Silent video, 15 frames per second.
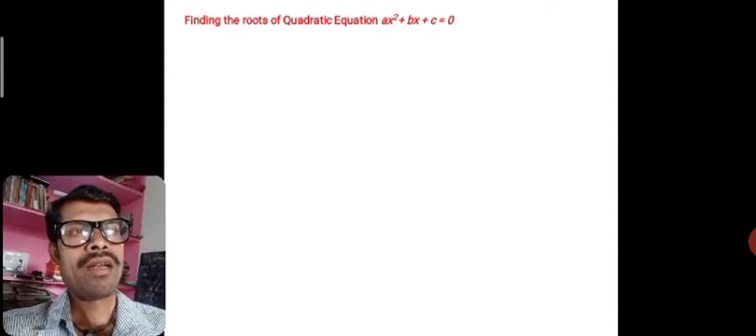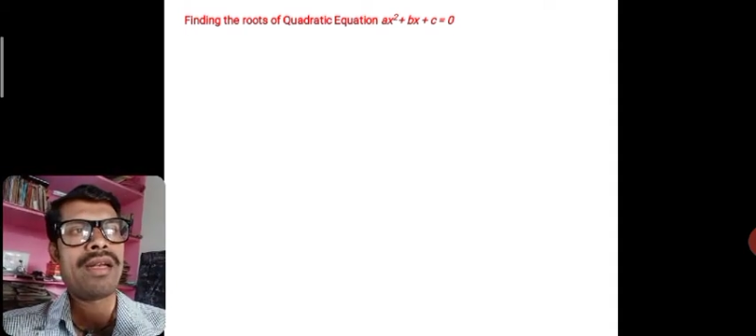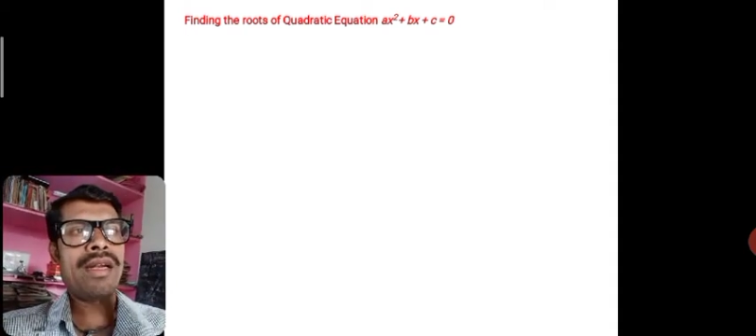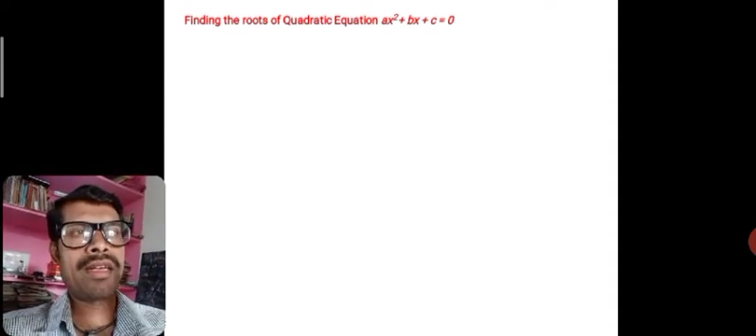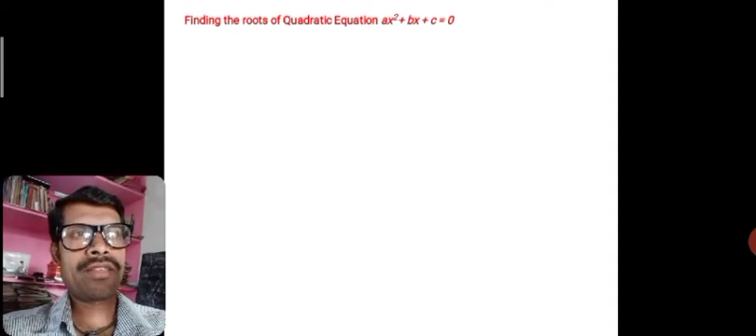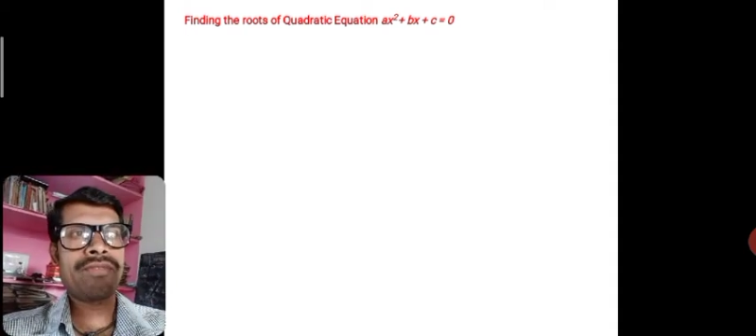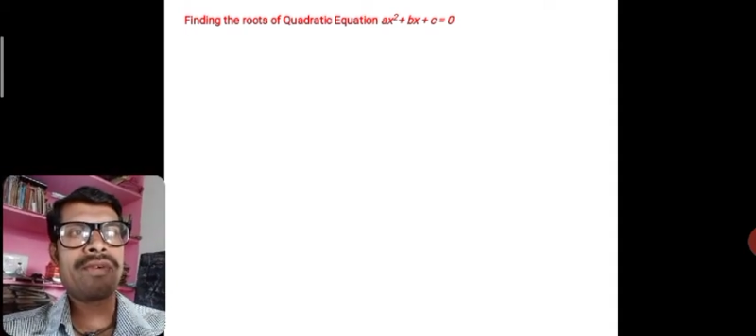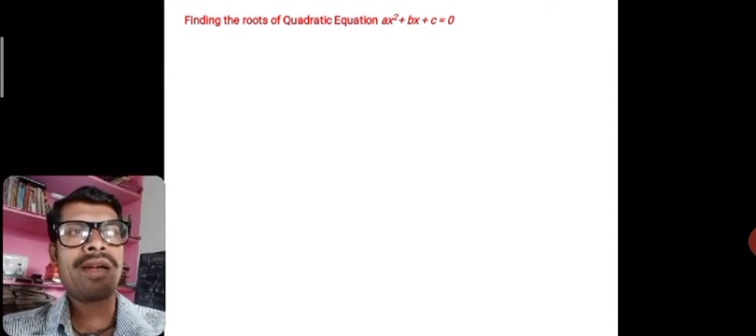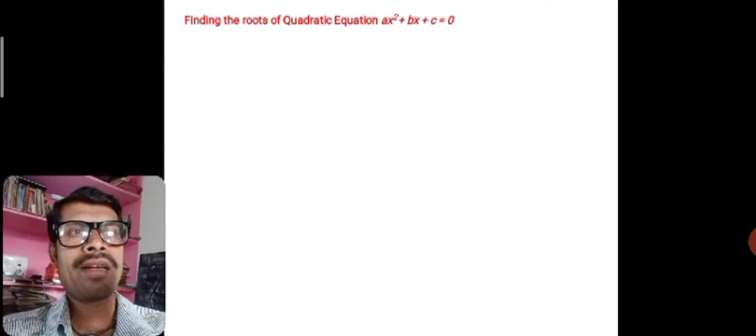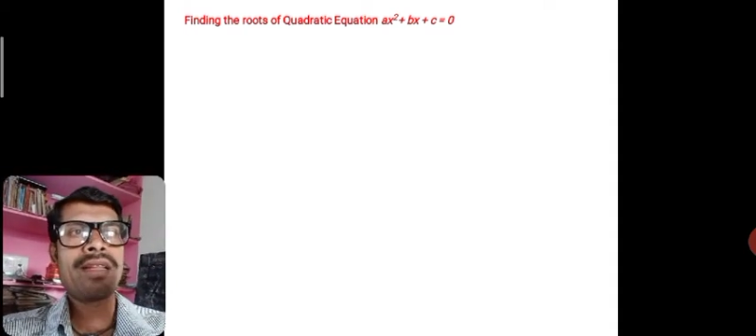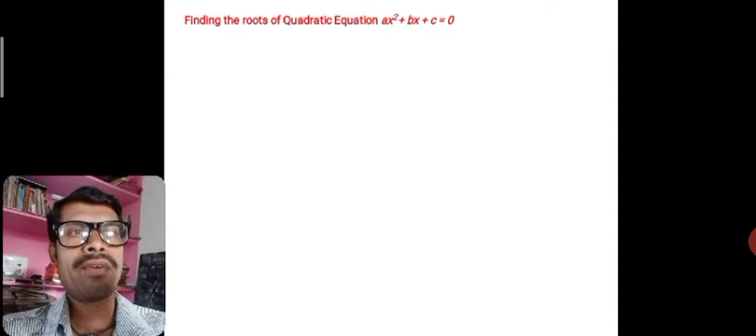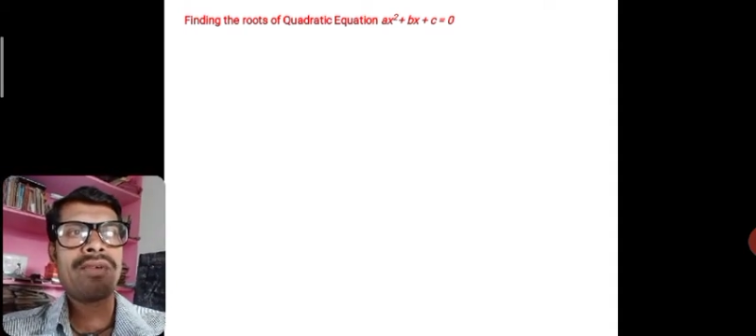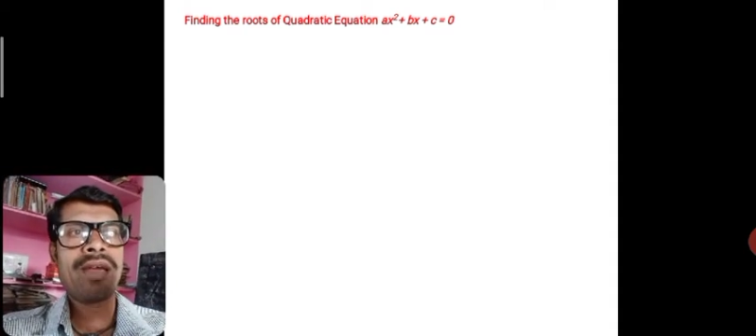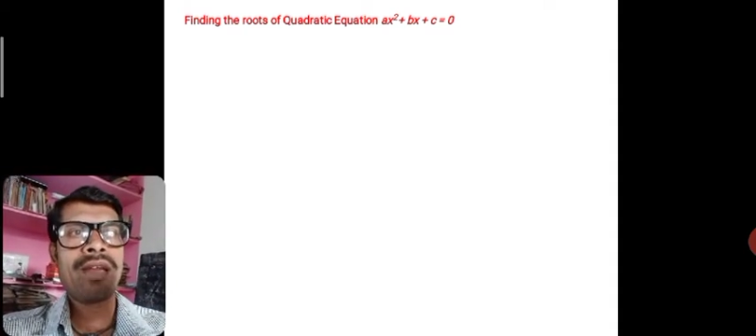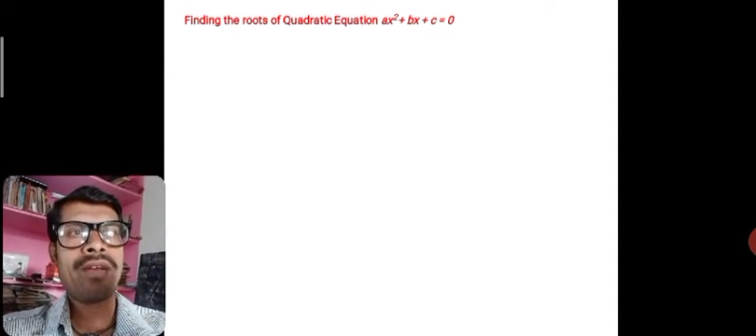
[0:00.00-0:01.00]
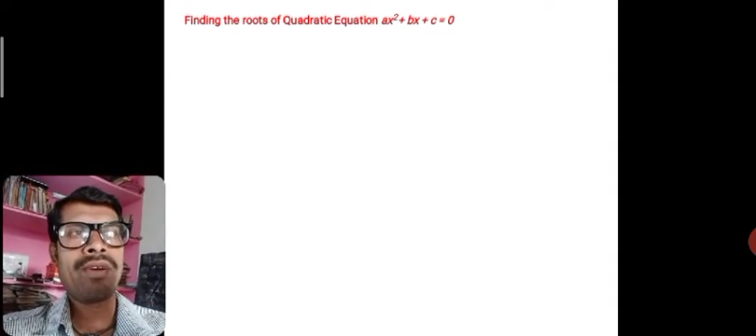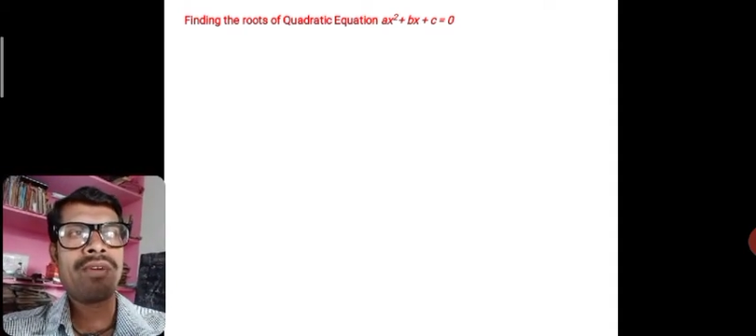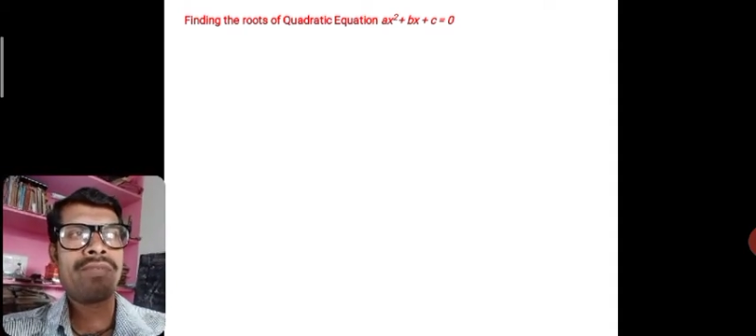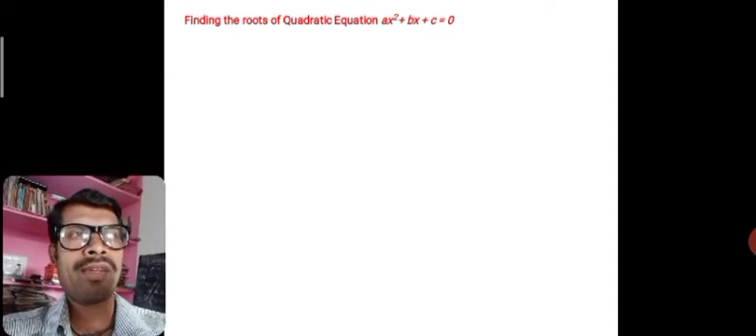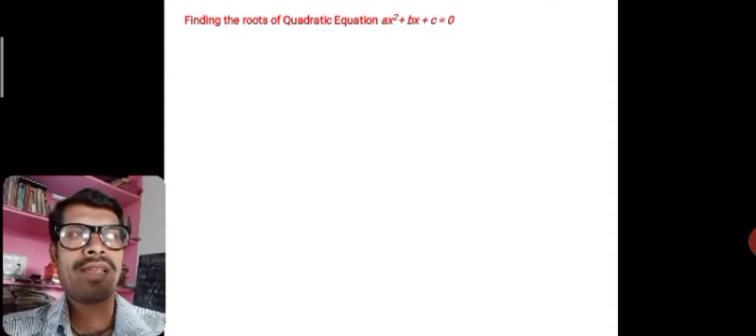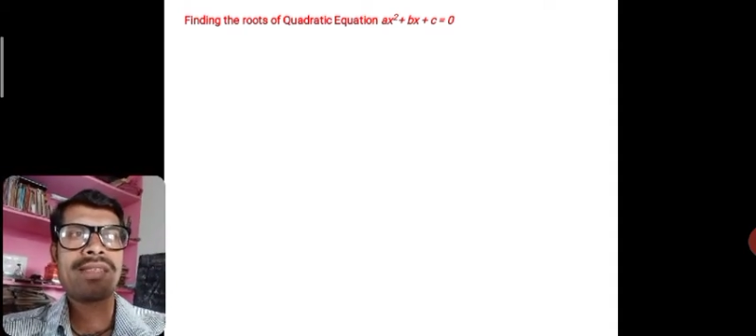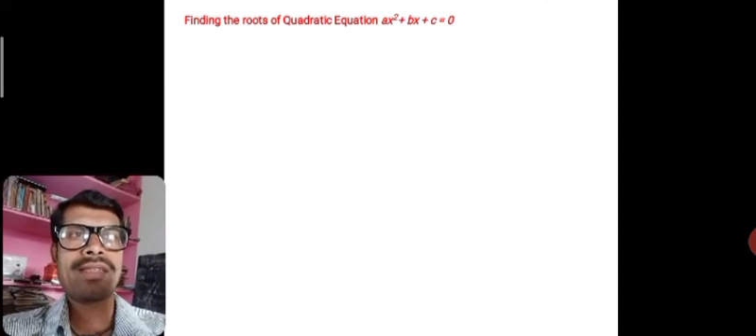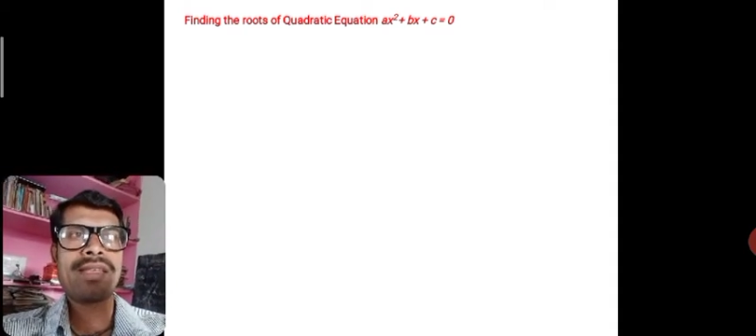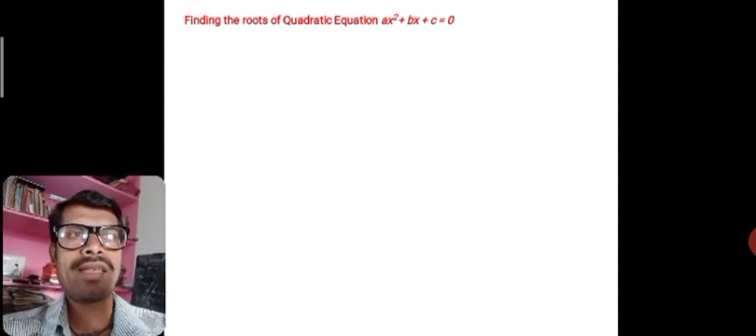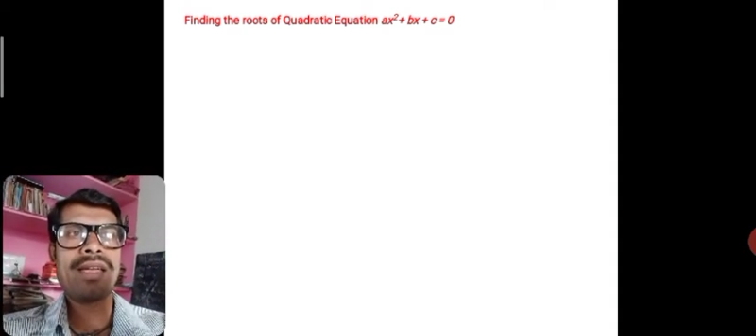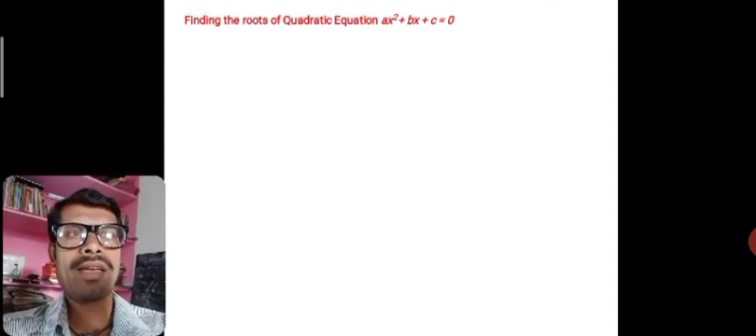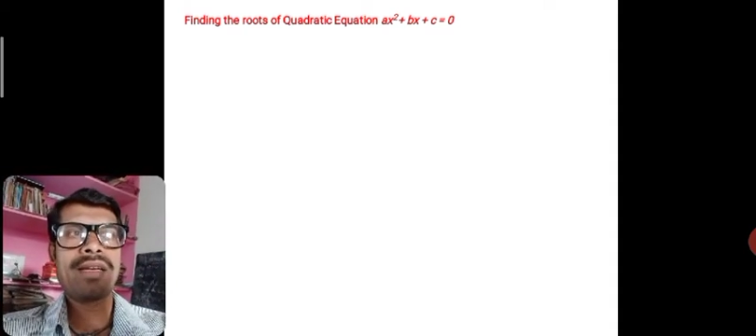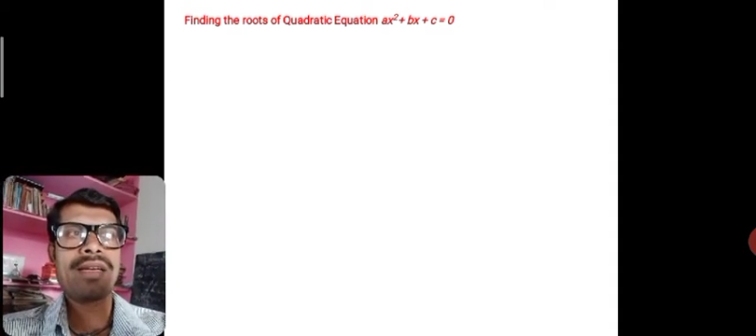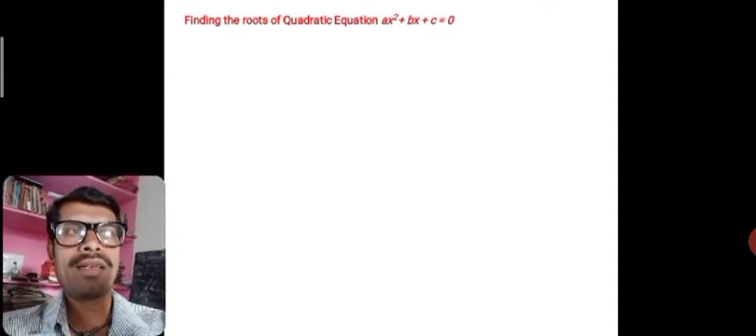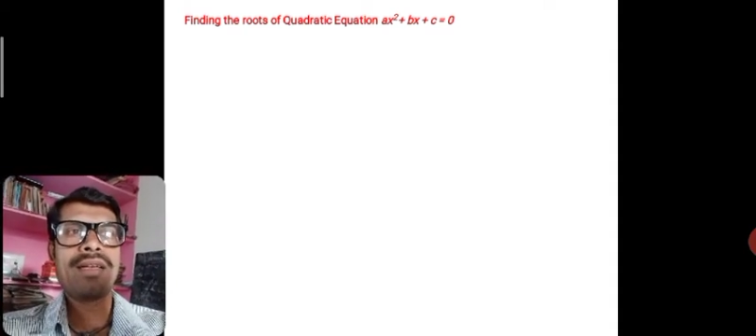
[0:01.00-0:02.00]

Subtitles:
Let us find the value of x here.